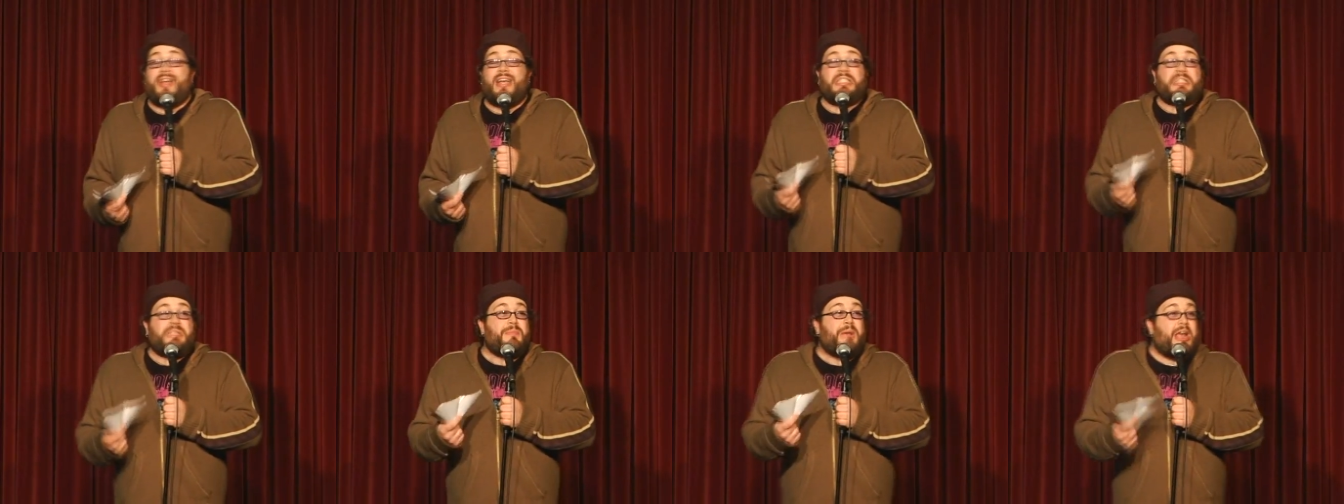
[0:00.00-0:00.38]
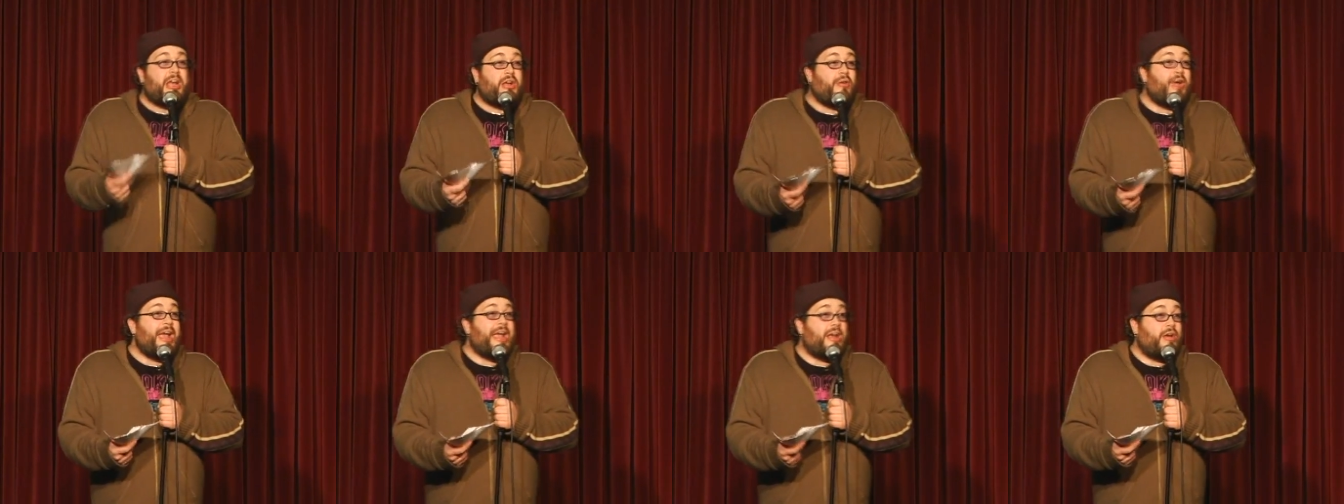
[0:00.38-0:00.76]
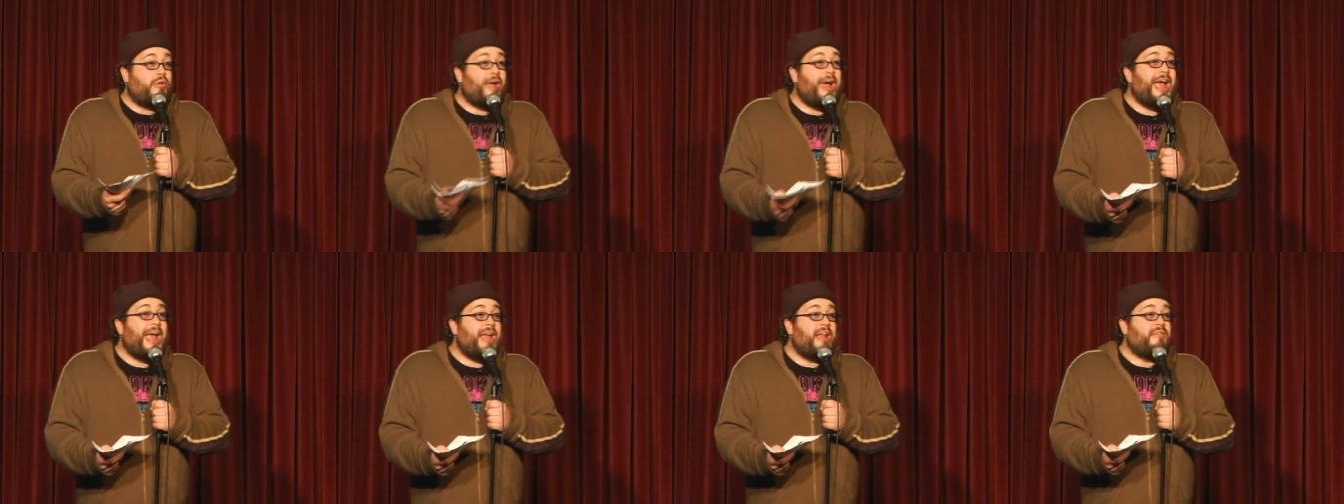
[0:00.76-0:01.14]
That's my great
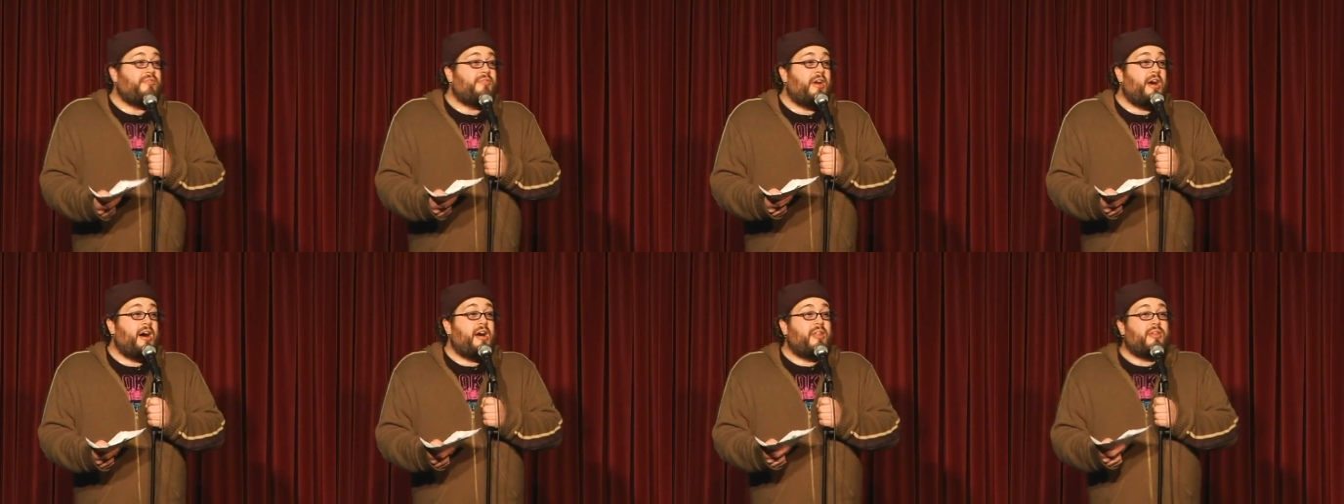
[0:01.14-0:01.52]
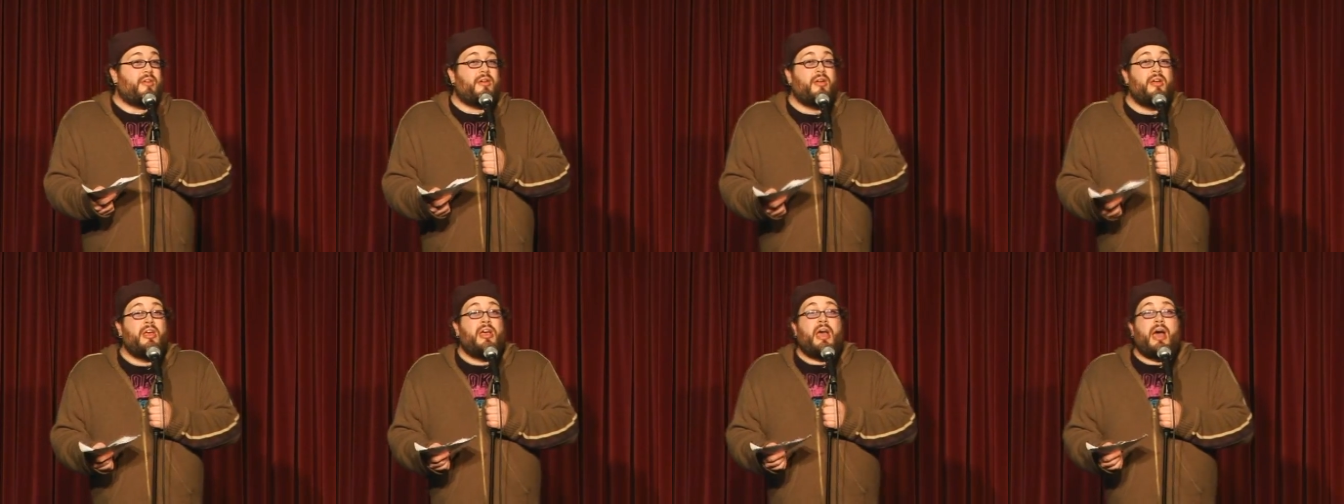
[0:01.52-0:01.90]
grandfather.